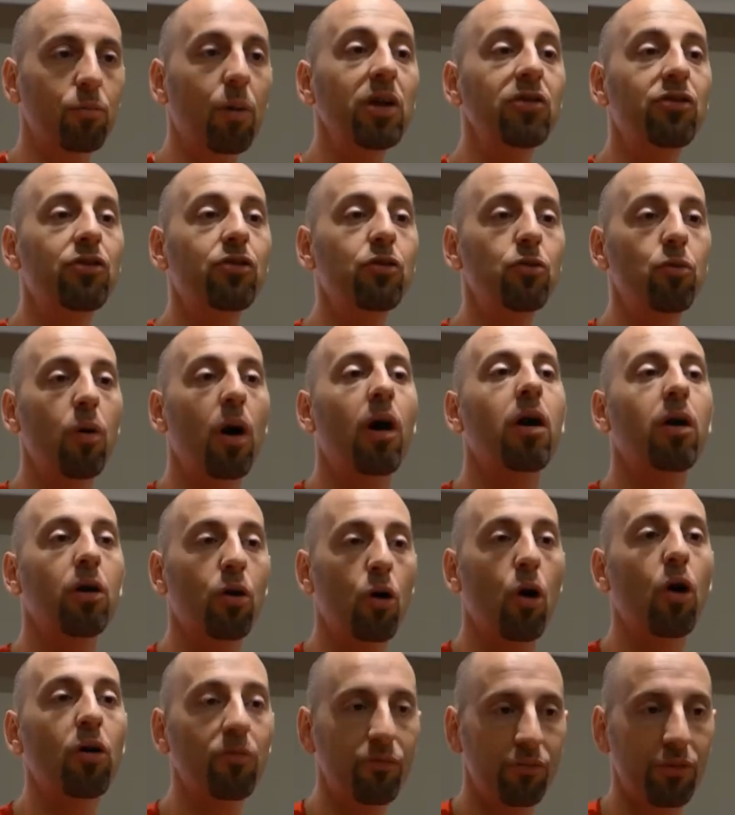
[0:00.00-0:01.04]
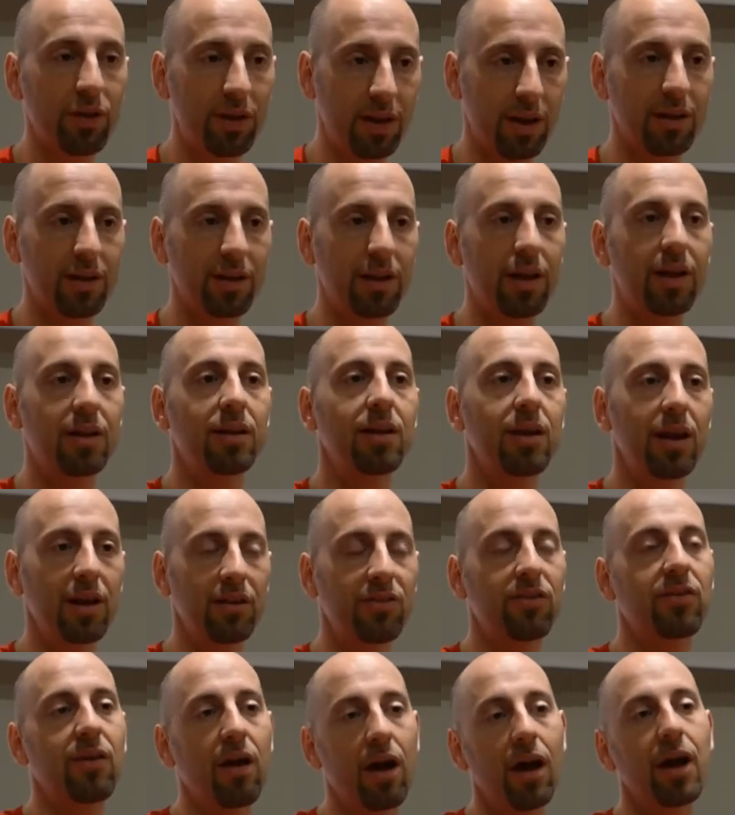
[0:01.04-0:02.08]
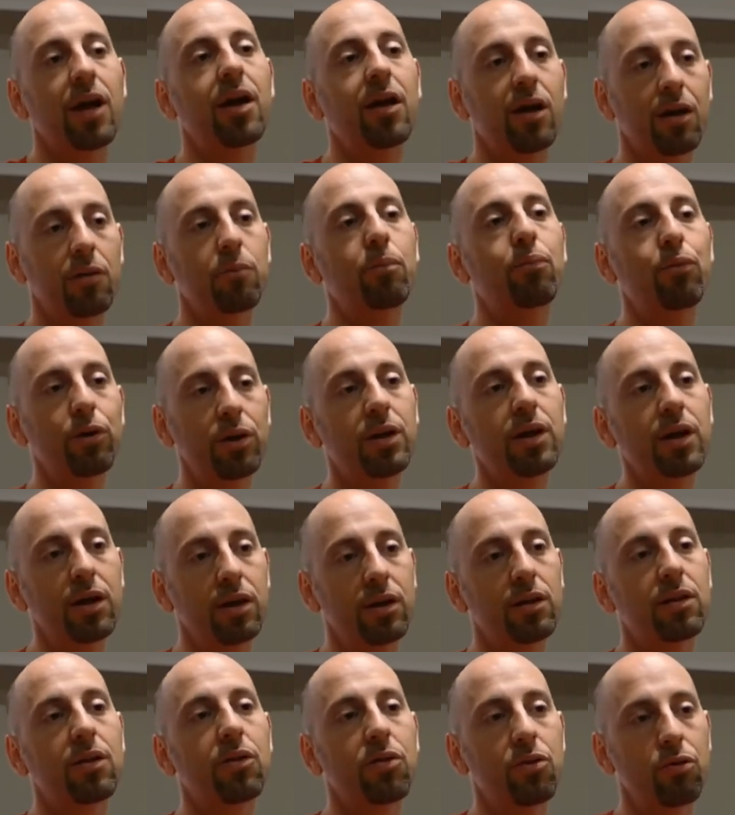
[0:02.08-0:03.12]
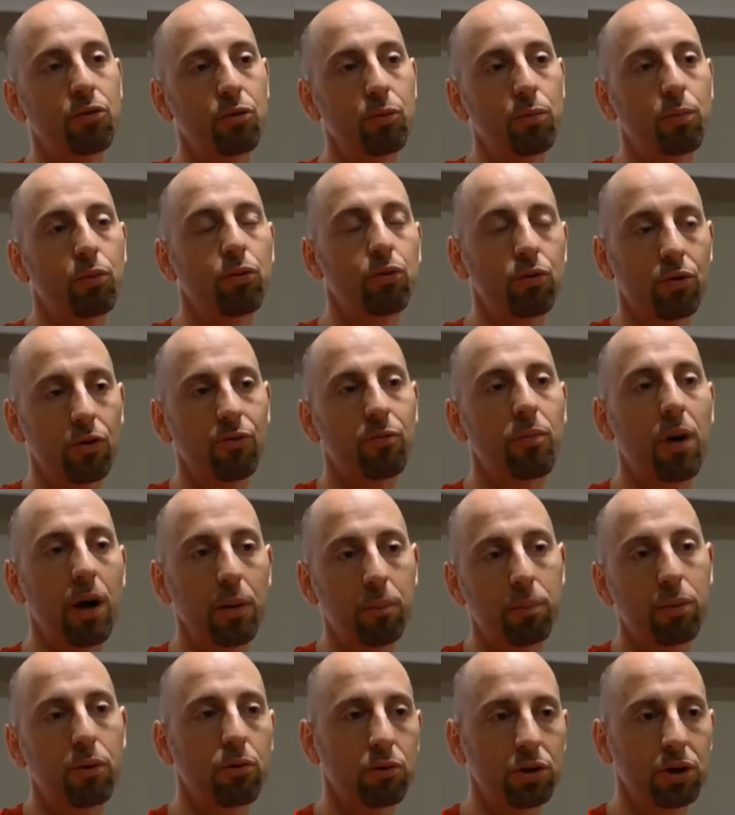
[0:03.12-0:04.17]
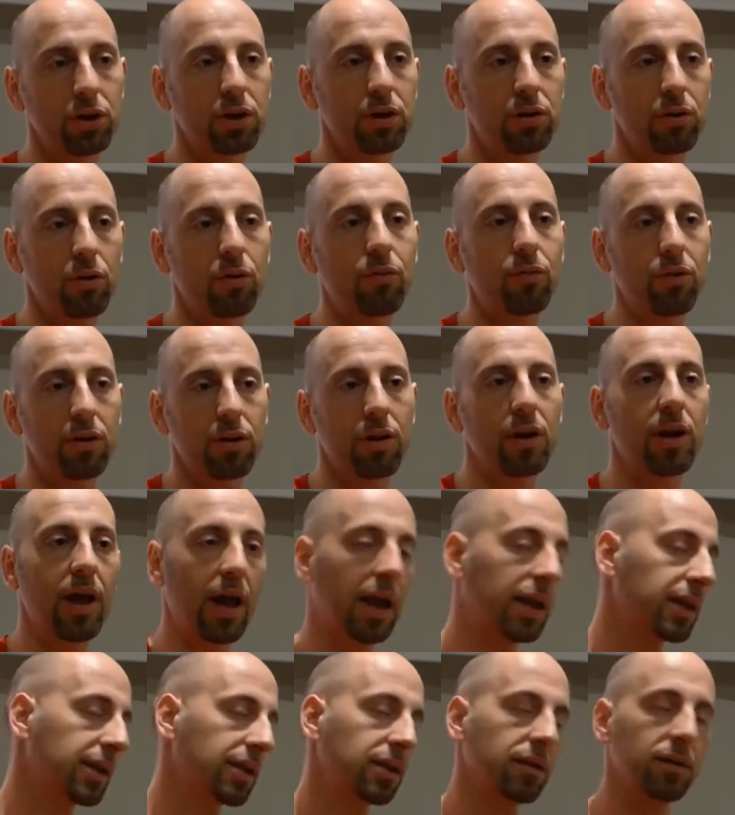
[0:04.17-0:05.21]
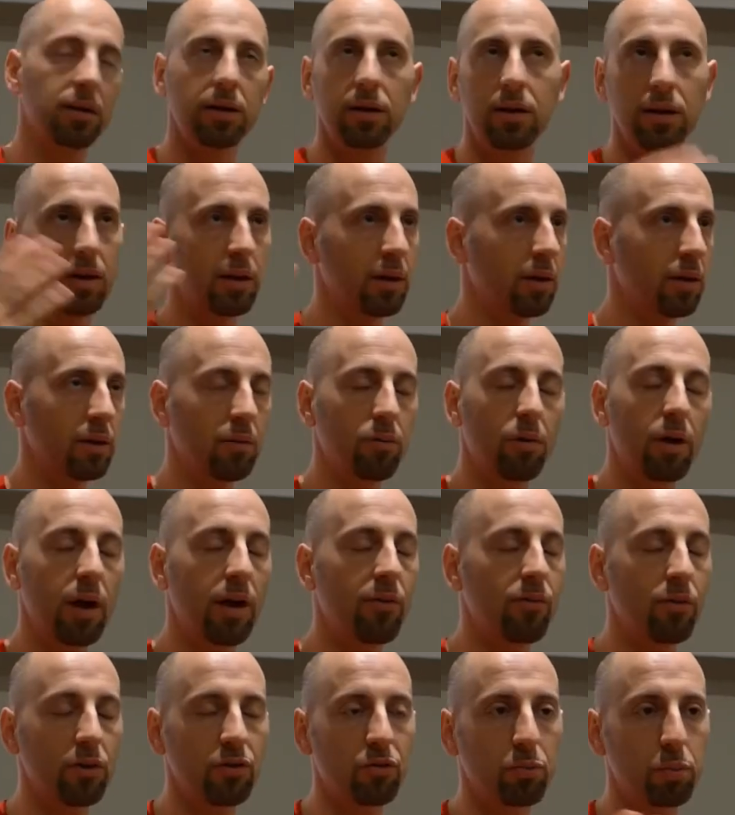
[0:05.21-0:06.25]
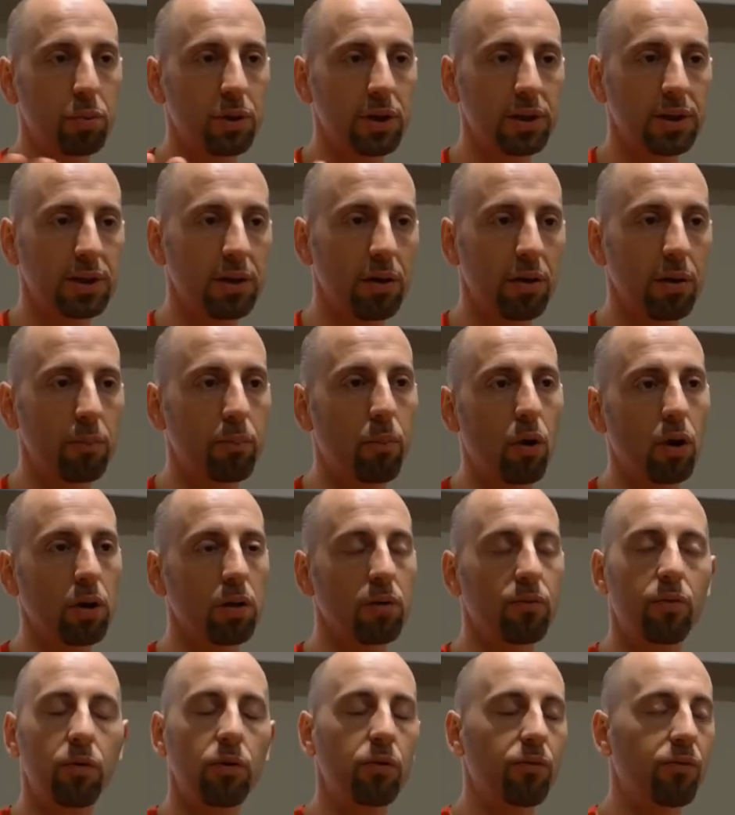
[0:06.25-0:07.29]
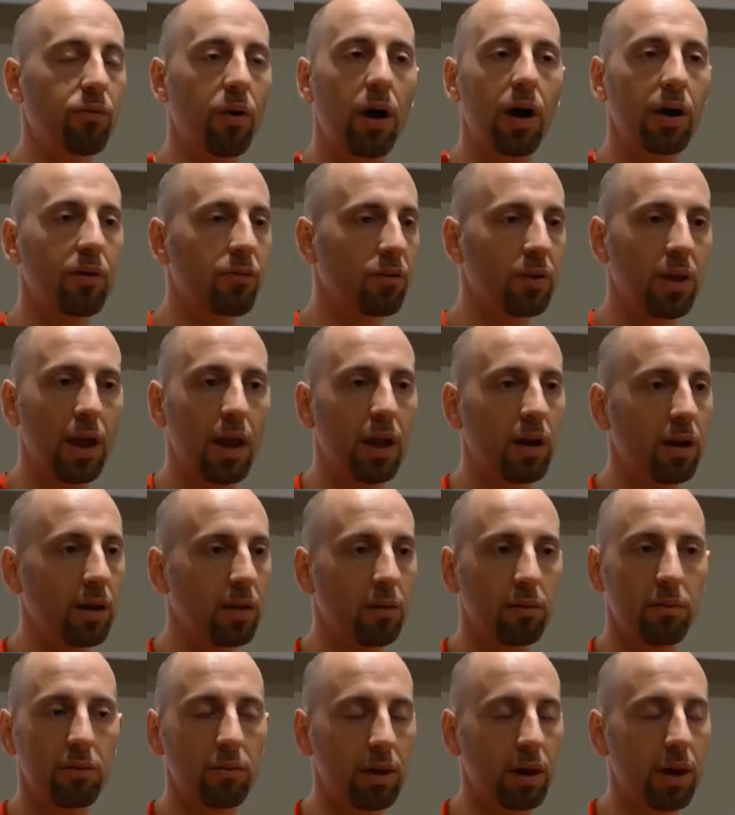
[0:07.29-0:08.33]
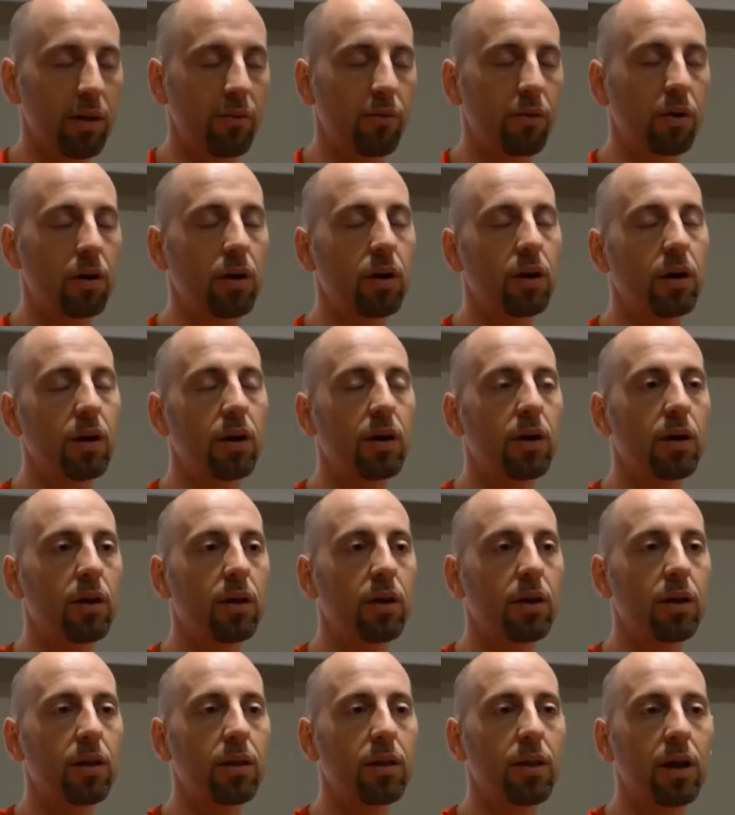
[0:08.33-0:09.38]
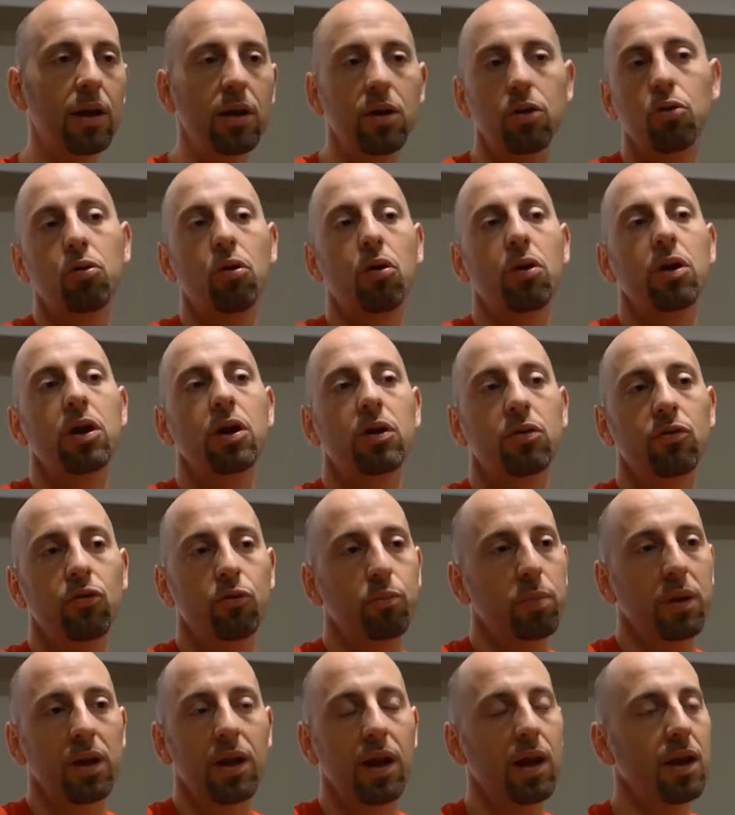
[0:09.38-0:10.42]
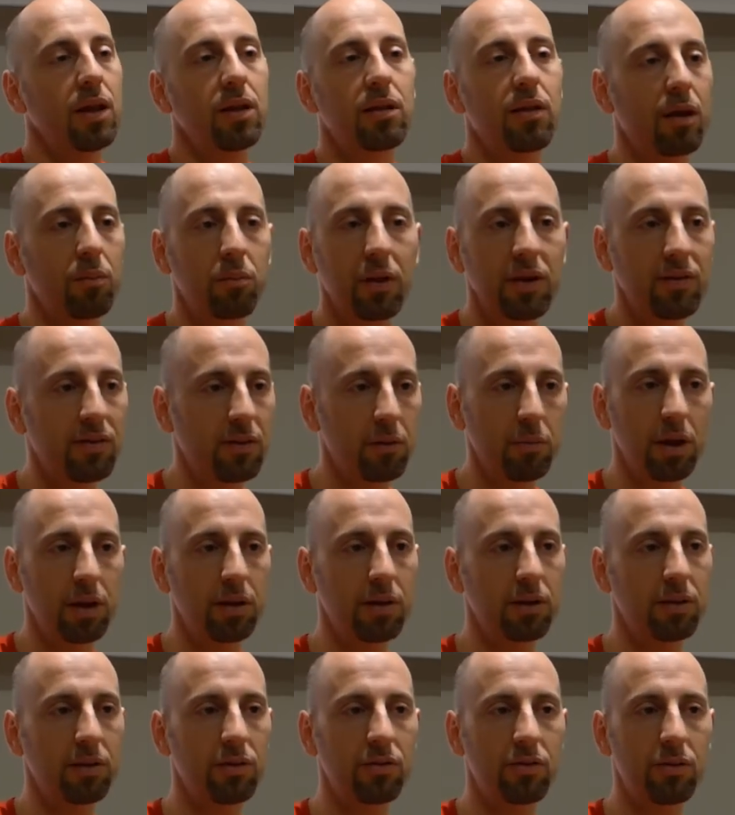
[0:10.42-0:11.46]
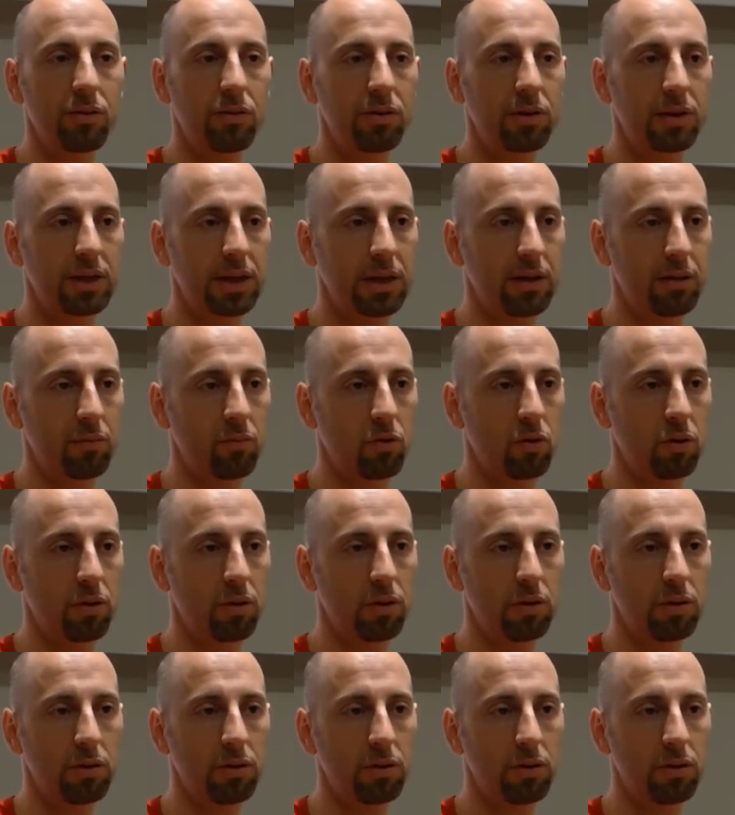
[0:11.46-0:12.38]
Once you are confident that, yes, I can predict the throughput of my project over the next whatever sprints are important for you, 5, 10, whatever, then you don't need to spend any time estimating the stories anymore.